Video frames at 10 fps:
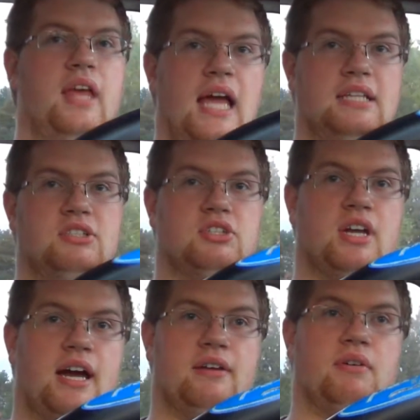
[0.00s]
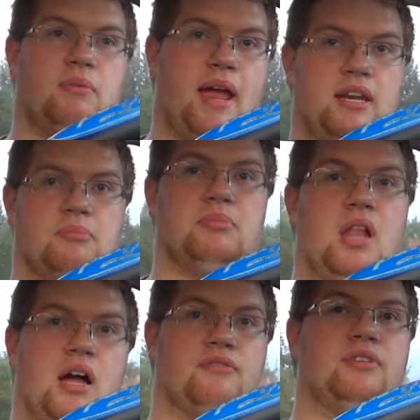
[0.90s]
that's just kind of a random
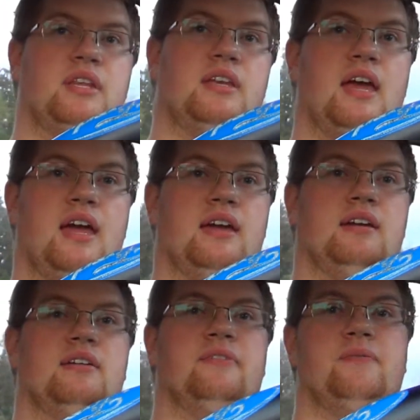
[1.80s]
vlog for the day.